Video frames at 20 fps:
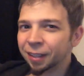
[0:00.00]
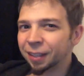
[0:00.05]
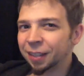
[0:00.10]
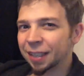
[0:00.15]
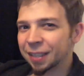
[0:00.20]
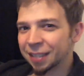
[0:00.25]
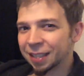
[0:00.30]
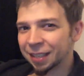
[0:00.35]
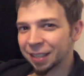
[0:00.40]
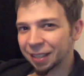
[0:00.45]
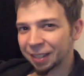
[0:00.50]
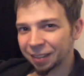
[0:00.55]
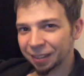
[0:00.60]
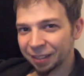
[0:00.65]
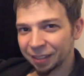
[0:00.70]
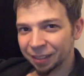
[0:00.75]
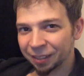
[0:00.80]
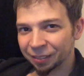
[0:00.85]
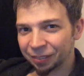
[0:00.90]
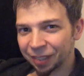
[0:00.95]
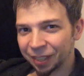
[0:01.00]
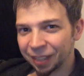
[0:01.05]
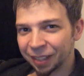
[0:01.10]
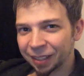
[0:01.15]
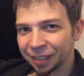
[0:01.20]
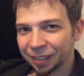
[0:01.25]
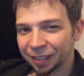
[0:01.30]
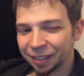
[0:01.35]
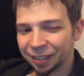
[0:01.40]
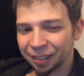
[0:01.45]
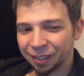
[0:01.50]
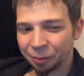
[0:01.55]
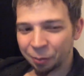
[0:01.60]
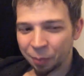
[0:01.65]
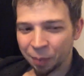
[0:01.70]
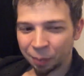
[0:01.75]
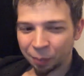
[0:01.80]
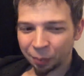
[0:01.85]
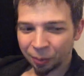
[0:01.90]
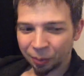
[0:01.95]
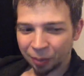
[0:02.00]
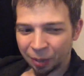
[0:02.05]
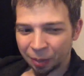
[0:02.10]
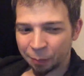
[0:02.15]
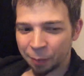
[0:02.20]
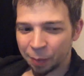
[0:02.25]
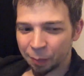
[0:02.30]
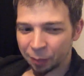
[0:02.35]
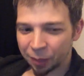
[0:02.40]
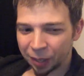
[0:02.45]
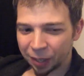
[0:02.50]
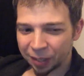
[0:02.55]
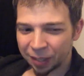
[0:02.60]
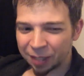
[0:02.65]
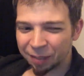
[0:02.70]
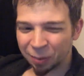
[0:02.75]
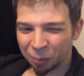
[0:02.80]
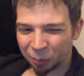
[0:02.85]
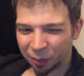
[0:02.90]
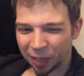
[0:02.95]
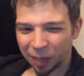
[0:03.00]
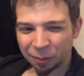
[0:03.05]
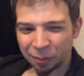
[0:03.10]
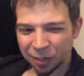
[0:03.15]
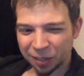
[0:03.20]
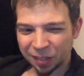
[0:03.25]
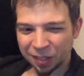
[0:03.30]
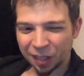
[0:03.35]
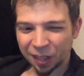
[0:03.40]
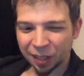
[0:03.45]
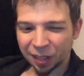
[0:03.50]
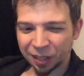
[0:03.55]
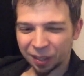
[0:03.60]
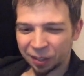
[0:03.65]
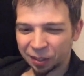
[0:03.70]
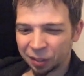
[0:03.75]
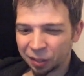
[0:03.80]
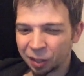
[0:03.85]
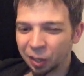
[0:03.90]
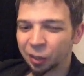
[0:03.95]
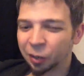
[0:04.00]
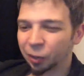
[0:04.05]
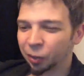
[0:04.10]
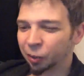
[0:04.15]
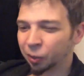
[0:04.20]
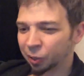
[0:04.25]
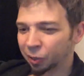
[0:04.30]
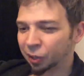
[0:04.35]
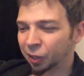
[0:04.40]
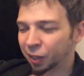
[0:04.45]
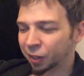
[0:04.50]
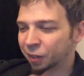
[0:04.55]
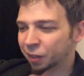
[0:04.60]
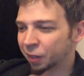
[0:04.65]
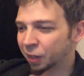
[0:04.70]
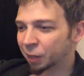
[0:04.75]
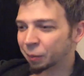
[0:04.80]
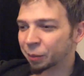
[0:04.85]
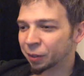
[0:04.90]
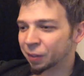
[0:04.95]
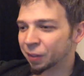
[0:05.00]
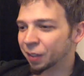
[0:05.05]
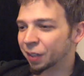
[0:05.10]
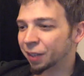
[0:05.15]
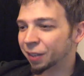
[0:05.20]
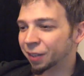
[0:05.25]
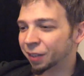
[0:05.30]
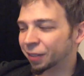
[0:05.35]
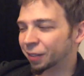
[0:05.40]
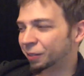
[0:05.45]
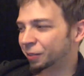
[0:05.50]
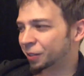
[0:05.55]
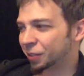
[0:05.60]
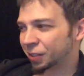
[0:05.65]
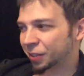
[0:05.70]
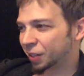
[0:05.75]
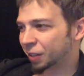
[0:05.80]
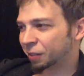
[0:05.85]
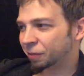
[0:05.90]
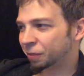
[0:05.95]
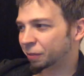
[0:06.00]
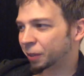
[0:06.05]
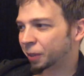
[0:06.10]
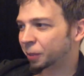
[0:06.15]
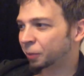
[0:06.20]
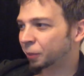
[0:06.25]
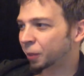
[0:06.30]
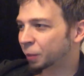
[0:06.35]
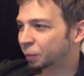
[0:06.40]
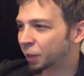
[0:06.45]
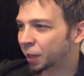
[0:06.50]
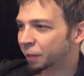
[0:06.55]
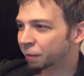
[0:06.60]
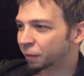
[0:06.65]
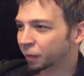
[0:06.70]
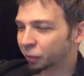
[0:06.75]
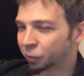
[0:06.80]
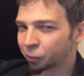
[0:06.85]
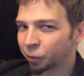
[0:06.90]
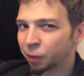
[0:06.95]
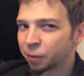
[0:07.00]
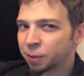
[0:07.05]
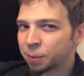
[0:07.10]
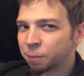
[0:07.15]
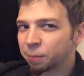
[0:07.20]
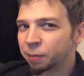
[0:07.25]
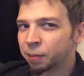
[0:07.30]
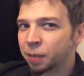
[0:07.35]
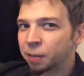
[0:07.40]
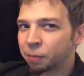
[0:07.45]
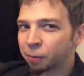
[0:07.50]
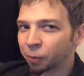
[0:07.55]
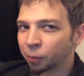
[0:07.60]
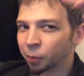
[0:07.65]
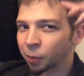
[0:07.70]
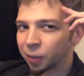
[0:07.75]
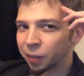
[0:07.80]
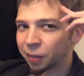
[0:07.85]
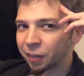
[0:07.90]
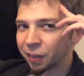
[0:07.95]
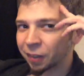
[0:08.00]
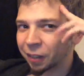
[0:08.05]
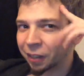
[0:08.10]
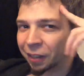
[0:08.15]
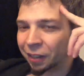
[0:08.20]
That's the kind of thing. Like I remember that even when I was like younger collecting comics, then it was just like fucking Rob Liefeld, draw some feet for once.